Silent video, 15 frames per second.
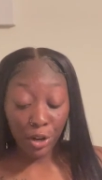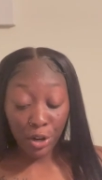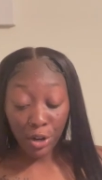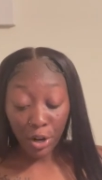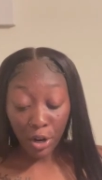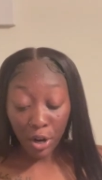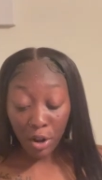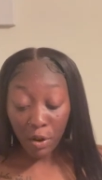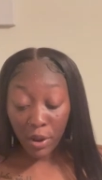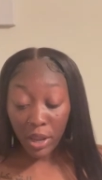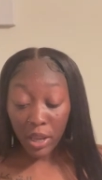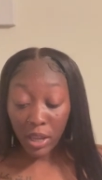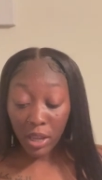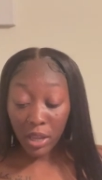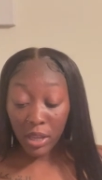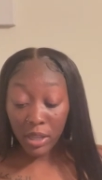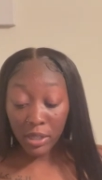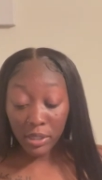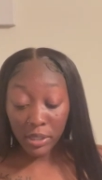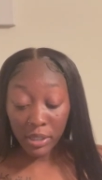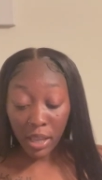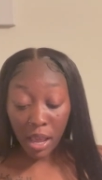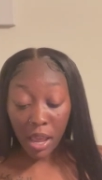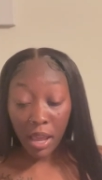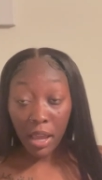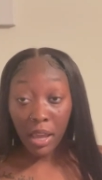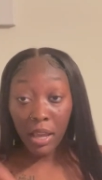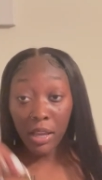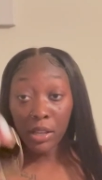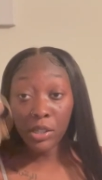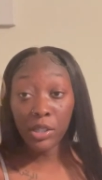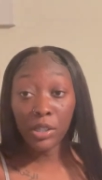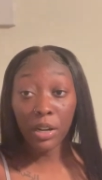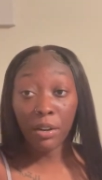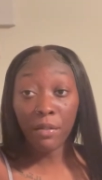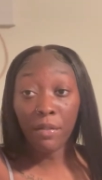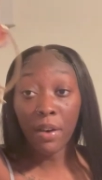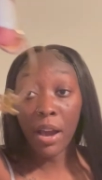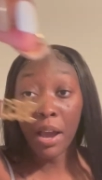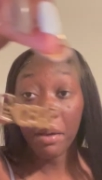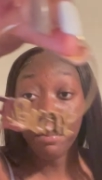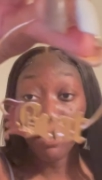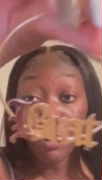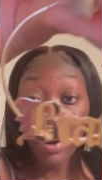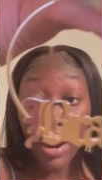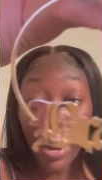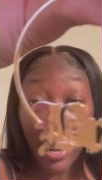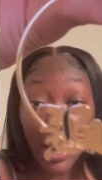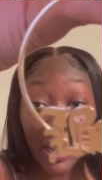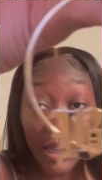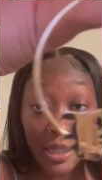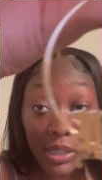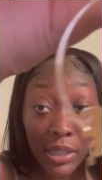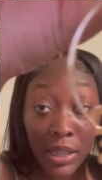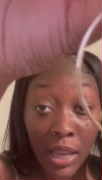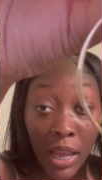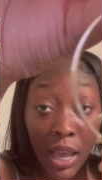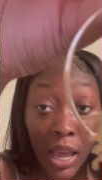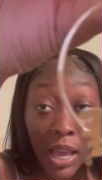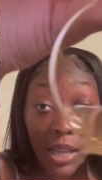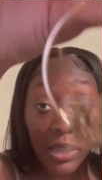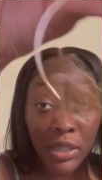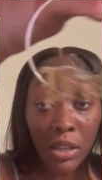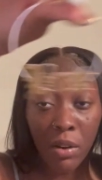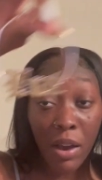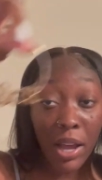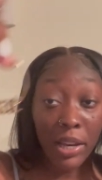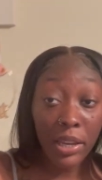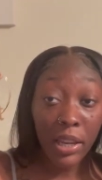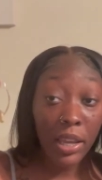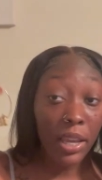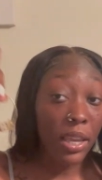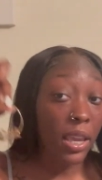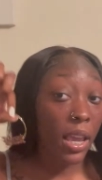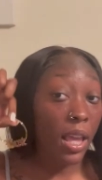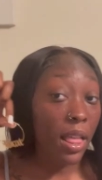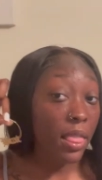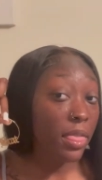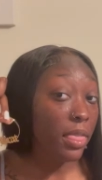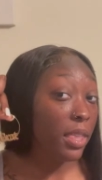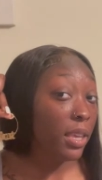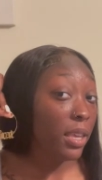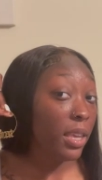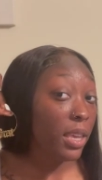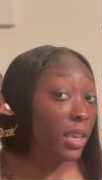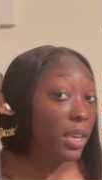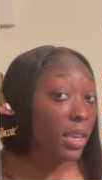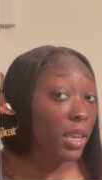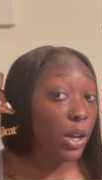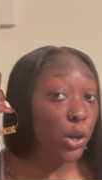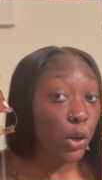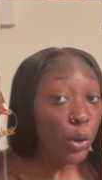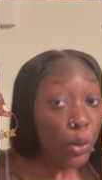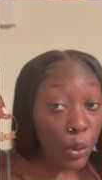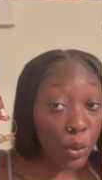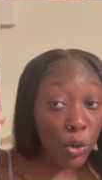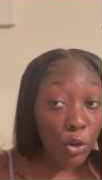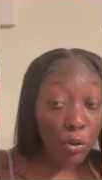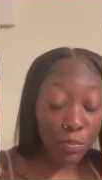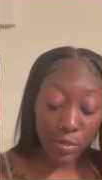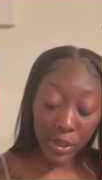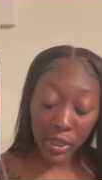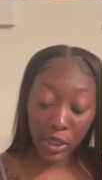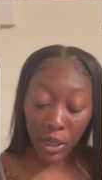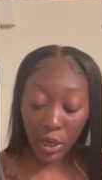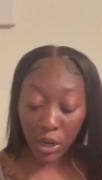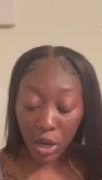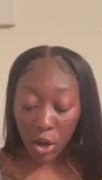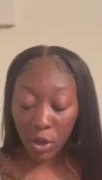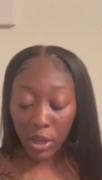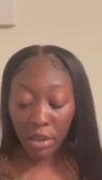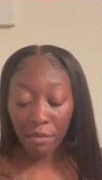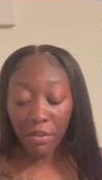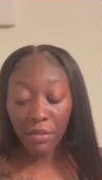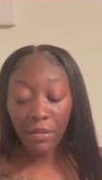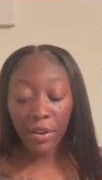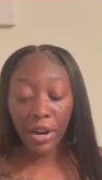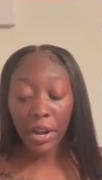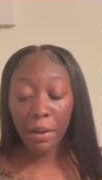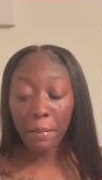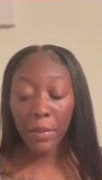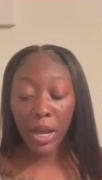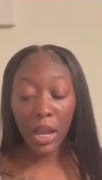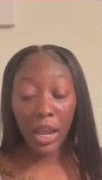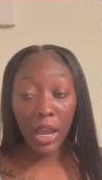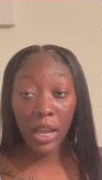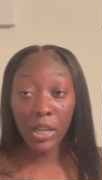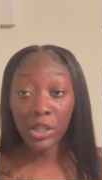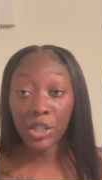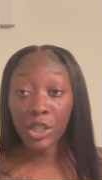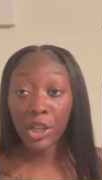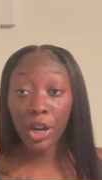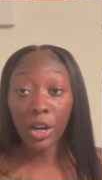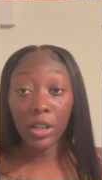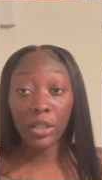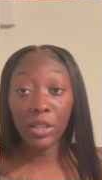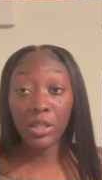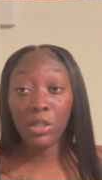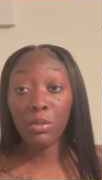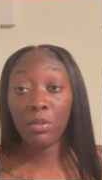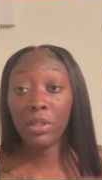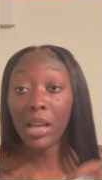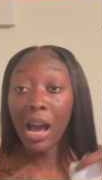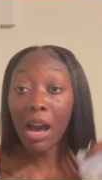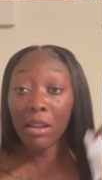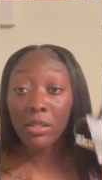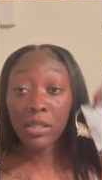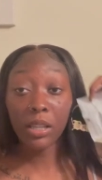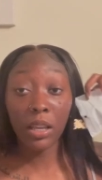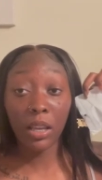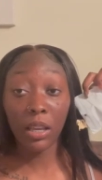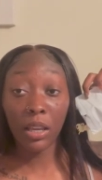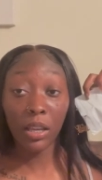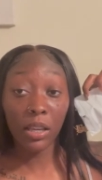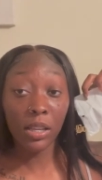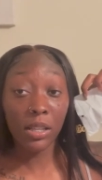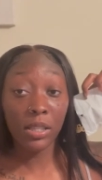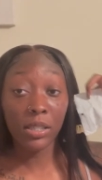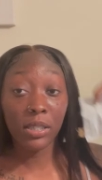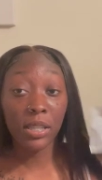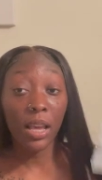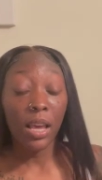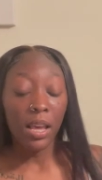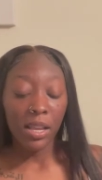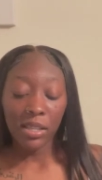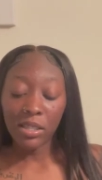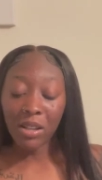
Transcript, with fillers: girl is a certified brat. So I did get the hoops, you know, giving very much early two thousands. So